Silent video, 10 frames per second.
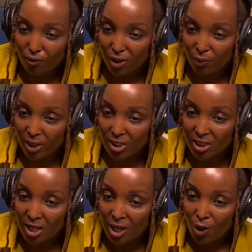the waste.
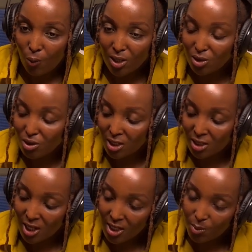Once you start
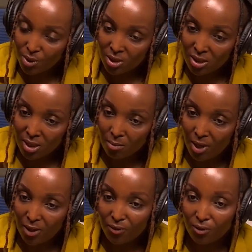experiencing
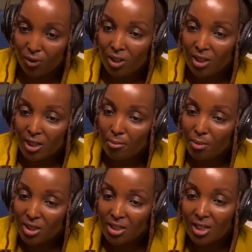backflow, that
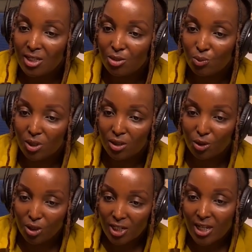means that you will
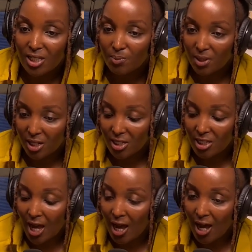not experience
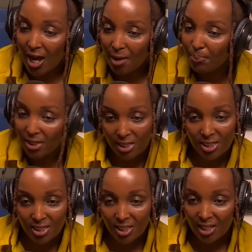a
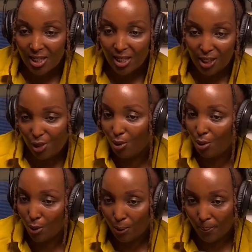peace in your
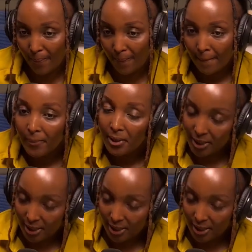home. Yeah.